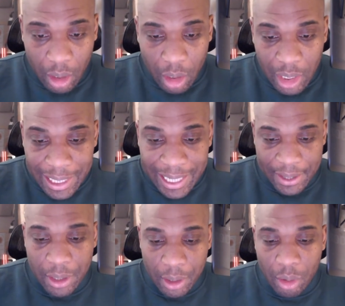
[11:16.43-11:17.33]

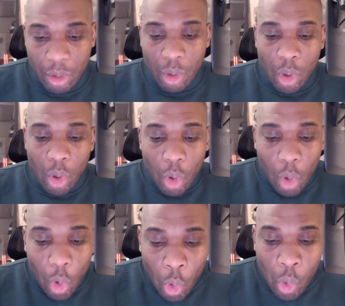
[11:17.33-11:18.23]
"Listen,
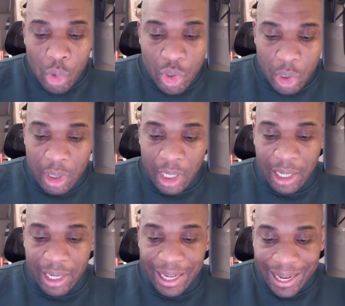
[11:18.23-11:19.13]
all
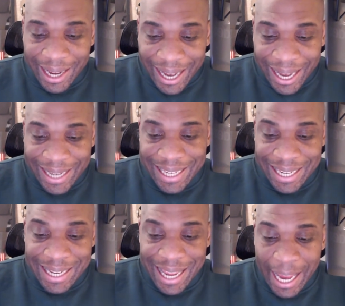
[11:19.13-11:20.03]
Judah and
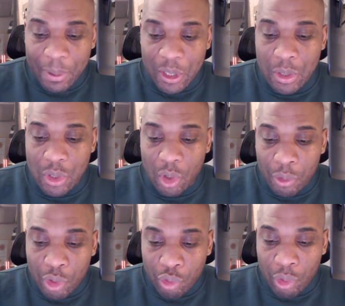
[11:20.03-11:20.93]
inhabitants
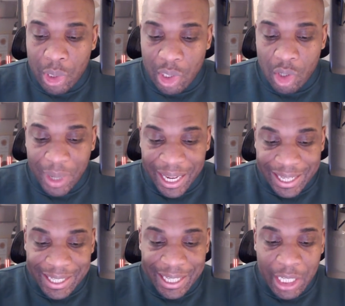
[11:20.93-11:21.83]
of Jerusalem and
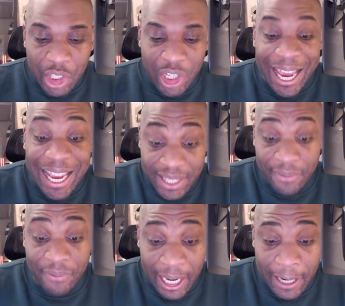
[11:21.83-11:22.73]
King
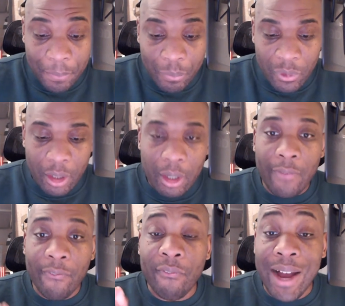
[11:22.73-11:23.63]
Jehoshaphat,
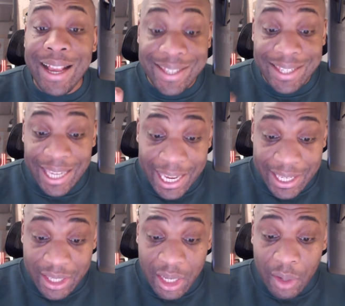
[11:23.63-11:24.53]
thus
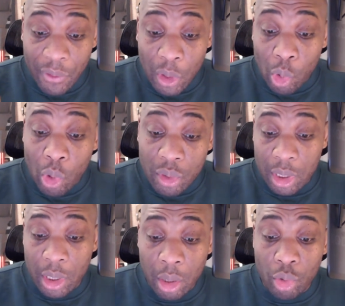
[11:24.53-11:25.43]
says the Lord to
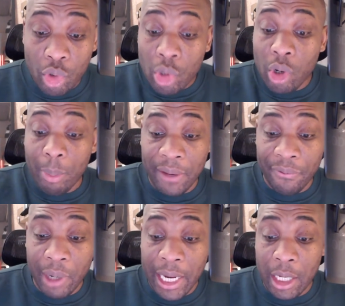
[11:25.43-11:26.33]
you, do not be
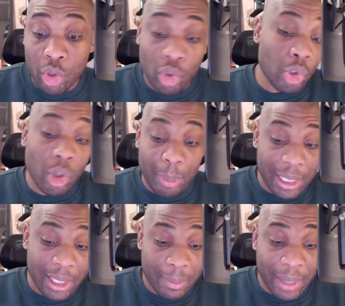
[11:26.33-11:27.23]
afraid and do not be
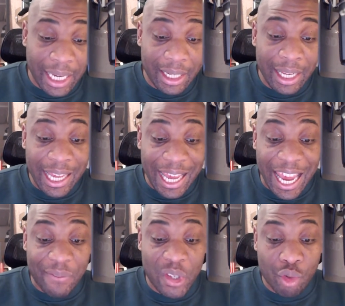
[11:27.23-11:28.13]
dismayed
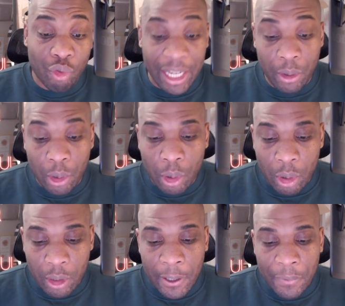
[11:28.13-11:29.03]
at this great
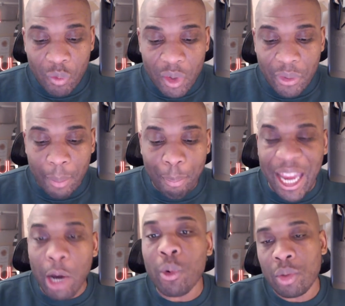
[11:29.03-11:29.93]
horde, for the
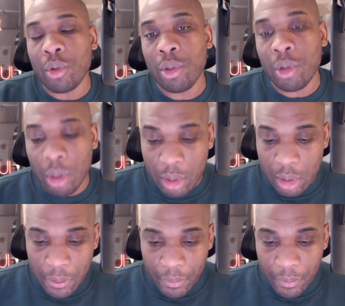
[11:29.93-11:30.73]
battle is not yours,